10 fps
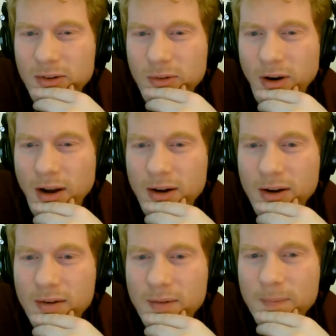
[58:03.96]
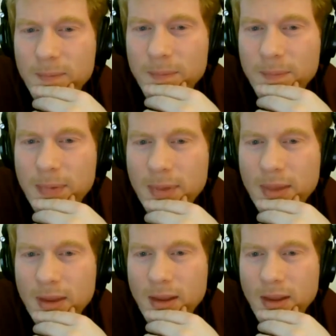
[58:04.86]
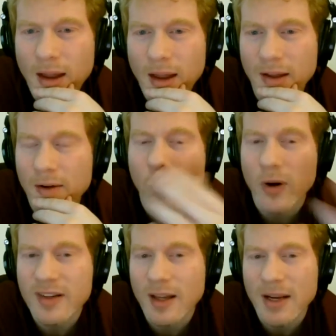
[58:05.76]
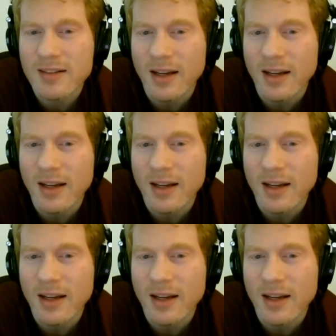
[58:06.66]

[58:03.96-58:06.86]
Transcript: right? And that, of course, that makes